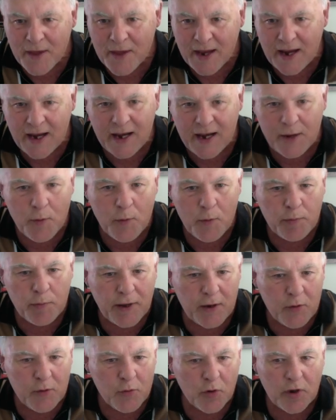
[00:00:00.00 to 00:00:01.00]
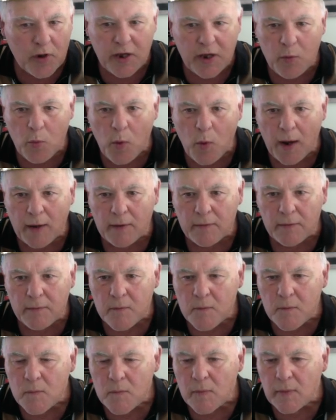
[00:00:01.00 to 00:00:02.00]
and we played rook e1,
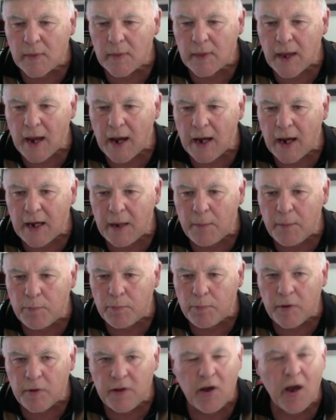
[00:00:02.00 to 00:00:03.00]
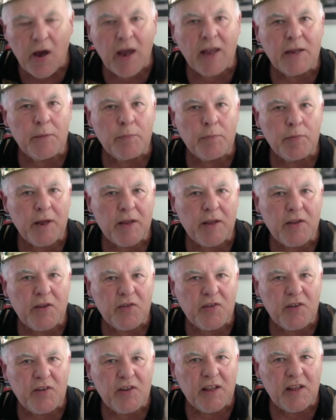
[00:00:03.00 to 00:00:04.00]
and I only played
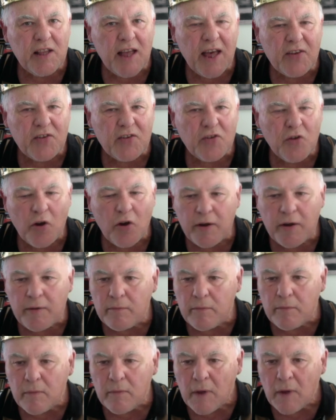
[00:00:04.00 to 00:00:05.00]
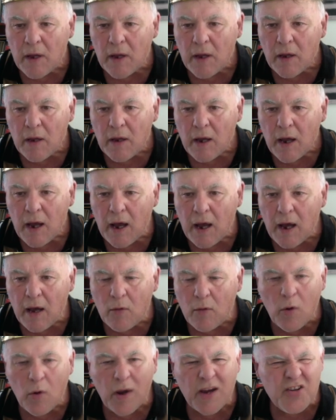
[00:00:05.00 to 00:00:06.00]
this last night,
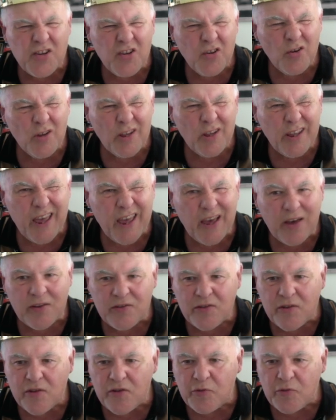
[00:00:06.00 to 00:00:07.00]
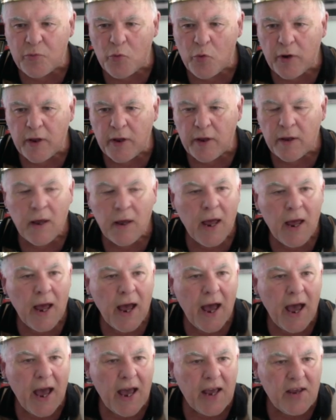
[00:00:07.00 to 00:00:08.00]
or actually early hours of this morning.
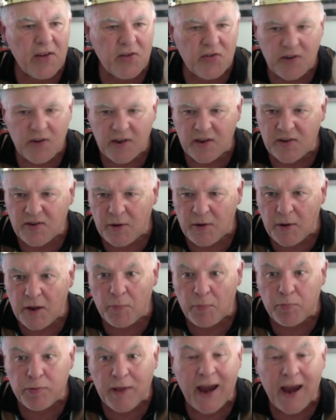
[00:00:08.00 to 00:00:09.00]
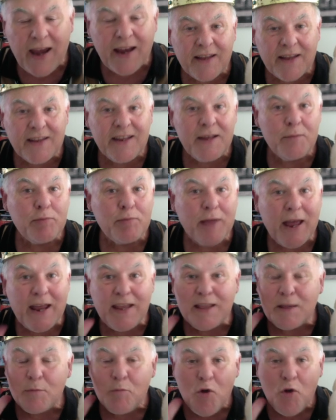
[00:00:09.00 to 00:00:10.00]
a6, he played He played
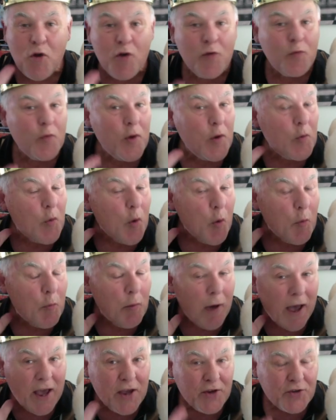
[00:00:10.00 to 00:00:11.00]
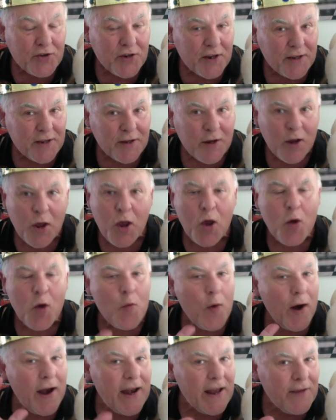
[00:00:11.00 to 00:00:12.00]
the move. We were patient,
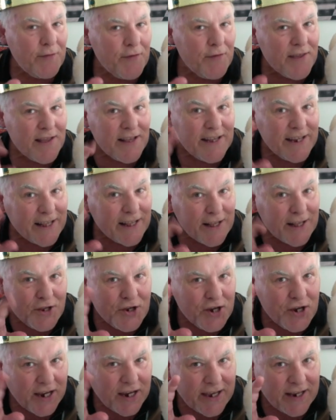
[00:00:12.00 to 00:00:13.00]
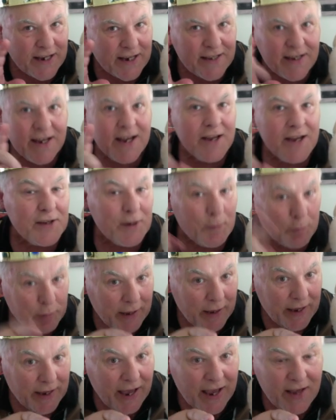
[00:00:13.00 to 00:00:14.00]
waiting for the little chicken to
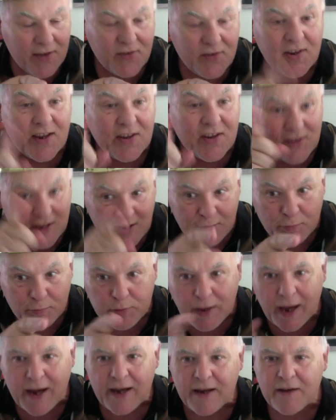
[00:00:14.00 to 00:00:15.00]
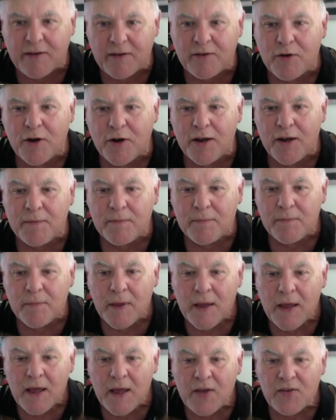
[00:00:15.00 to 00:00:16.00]
play a6, and he's played it, right?
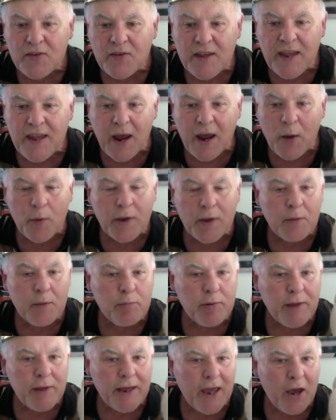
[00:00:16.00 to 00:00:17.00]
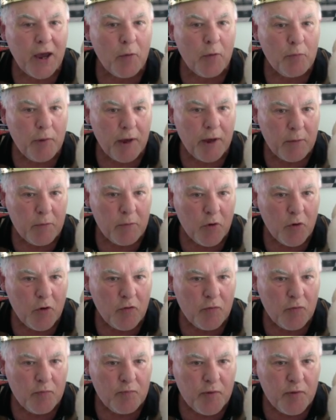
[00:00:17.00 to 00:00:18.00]
So now we can play our big
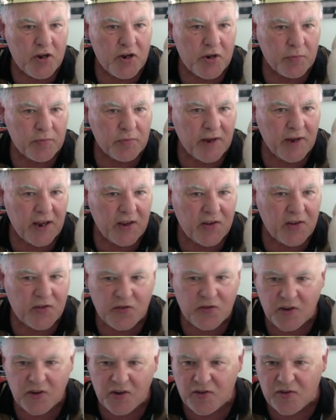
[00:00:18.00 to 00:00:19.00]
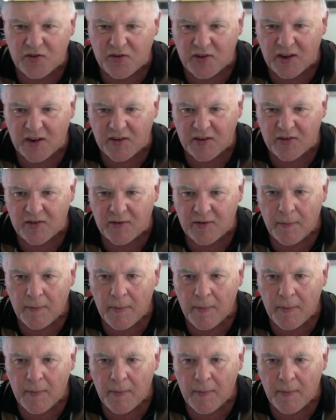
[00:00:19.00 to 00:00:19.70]
move. Bishop takes c6.